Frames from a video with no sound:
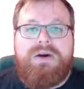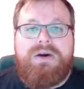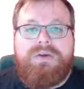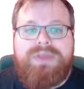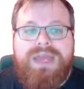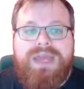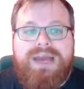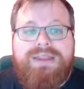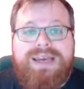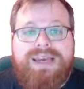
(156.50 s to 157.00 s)

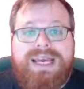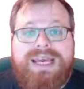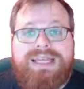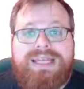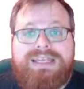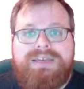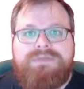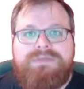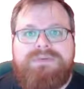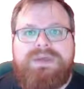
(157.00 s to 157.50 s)
On the other
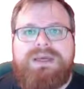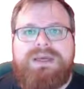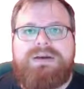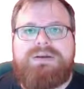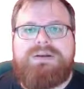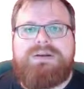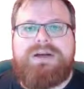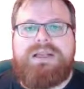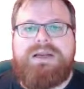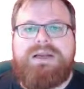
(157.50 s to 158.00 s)
hand, if we
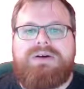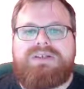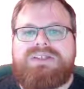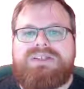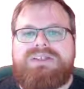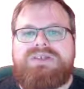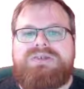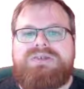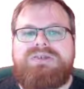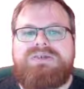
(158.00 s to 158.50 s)
are allowed
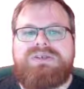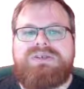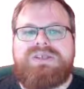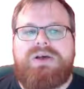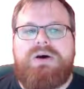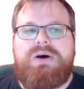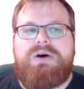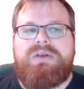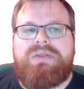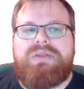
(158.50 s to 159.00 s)
to use
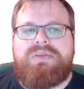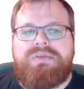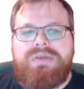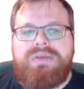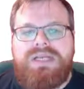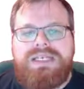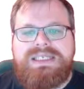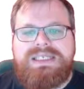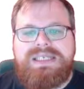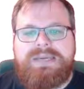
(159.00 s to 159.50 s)
all
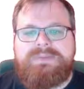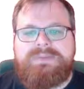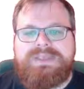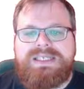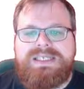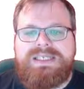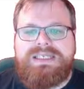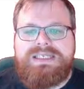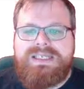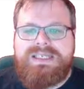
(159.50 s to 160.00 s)
three
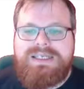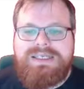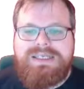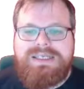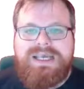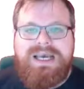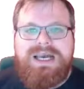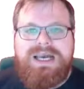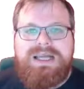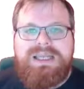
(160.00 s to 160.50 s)

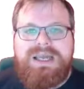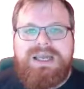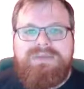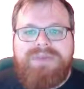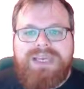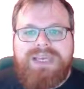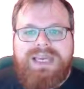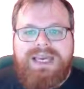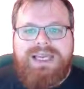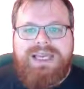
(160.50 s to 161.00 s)
substances, then
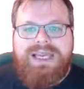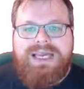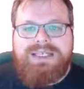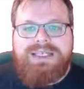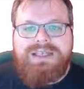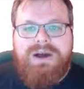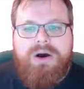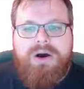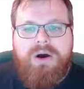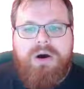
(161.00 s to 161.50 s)
we can
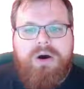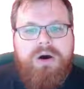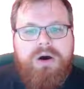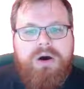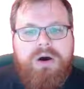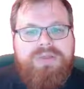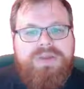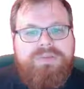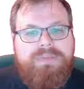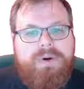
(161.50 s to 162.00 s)
get
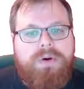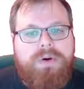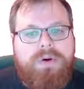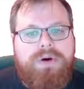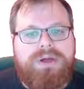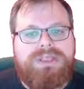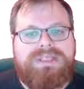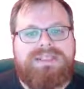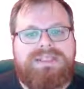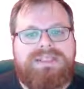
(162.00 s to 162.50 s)
all the
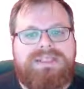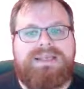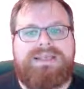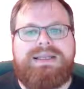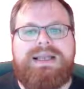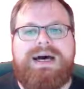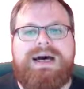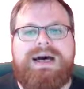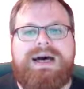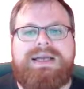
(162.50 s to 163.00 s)
points
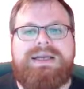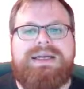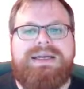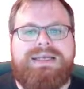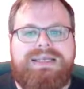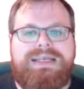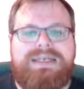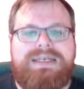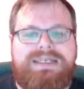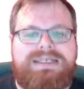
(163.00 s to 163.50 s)
that lie
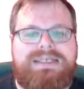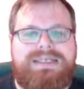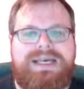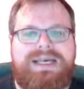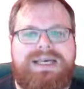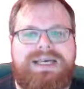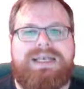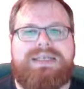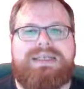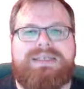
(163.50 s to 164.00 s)

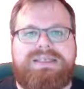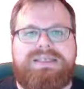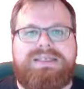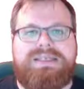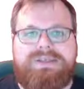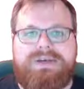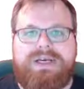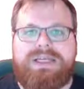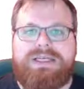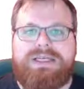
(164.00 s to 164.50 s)
inside this
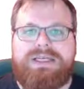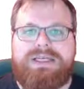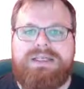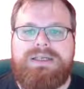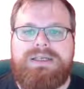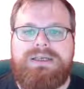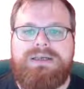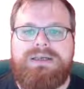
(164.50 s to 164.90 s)
triangle.